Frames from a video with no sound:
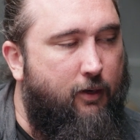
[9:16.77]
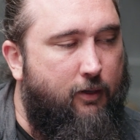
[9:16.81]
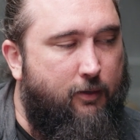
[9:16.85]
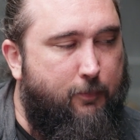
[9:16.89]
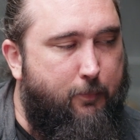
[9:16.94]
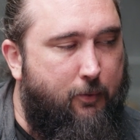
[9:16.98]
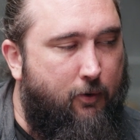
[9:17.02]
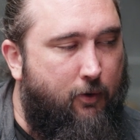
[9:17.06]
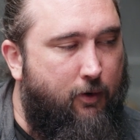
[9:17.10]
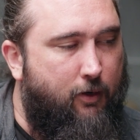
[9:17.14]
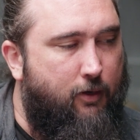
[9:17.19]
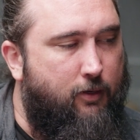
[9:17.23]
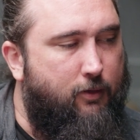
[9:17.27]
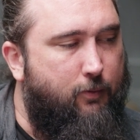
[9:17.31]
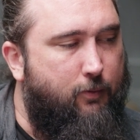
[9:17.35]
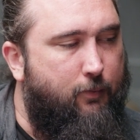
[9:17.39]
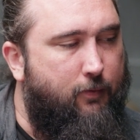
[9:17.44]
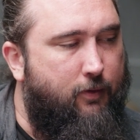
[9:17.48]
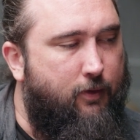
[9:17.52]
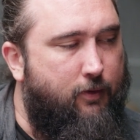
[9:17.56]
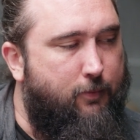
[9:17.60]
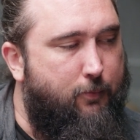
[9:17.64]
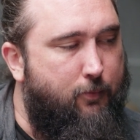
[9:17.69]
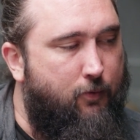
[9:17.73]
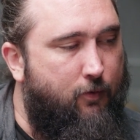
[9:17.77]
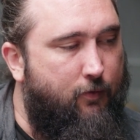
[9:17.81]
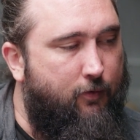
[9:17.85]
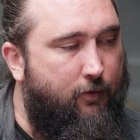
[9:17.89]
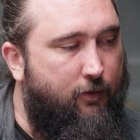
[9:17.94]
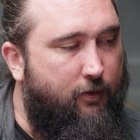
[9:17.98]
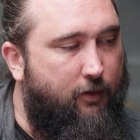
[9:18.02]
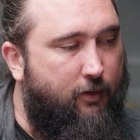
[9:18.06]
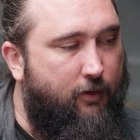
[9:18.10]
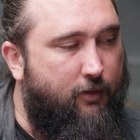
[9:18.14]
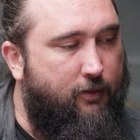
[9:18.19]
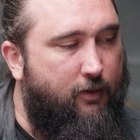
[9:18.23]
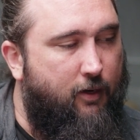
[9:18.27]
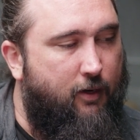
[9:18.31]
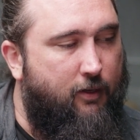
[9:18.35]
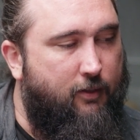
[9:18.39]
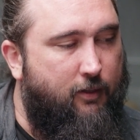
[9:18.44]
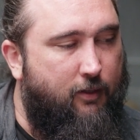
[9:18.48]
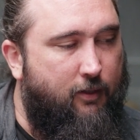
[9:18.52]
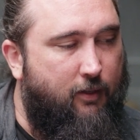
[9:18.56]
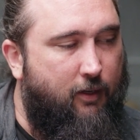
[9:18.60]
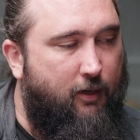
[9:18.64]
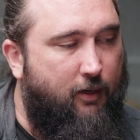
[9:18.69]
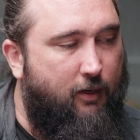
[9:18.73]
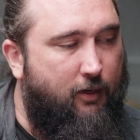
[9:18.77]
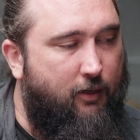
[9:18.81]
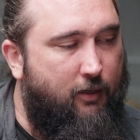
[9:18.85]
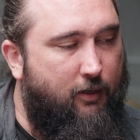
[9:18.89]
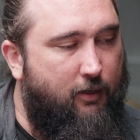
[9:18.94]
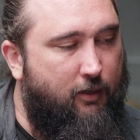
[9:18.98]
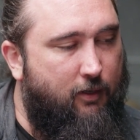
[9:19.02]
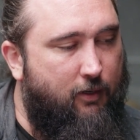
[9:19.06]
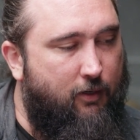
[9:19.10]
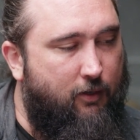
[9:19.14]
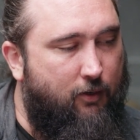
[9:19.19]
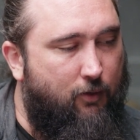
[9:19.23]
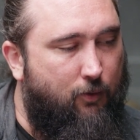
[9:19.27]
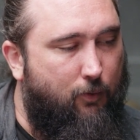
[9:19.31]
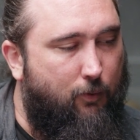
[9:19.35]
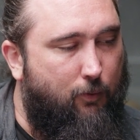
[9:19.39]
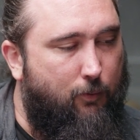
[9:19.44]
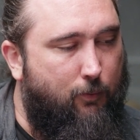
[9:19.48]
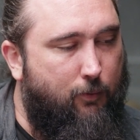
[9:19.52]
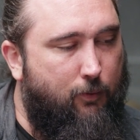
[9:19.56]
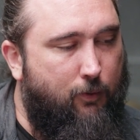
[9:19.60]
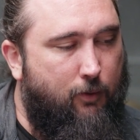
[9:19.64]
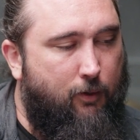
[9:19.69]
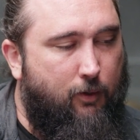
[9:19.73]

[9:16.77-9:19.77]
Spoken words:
experience with this movie, in the sense that they, you know,